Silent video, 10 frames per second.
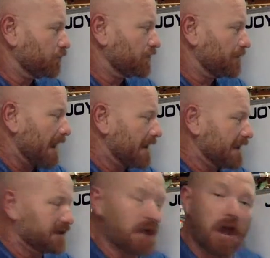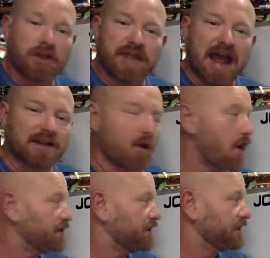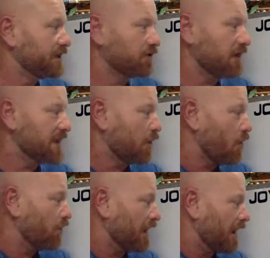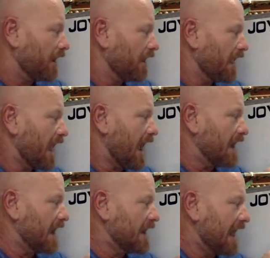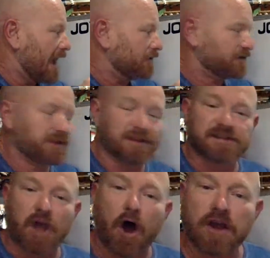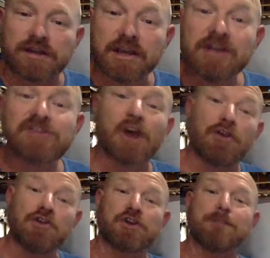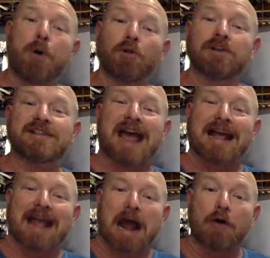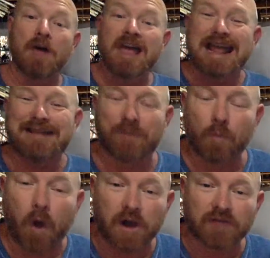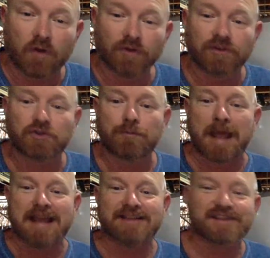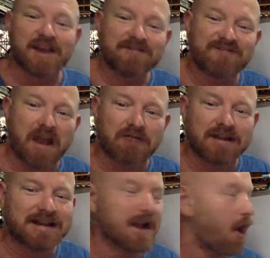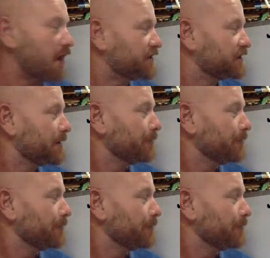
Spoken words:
to make it turn that 90 degree corner and then out to the side so that you can pull the tack out even while you're on the trapeze. Very nice.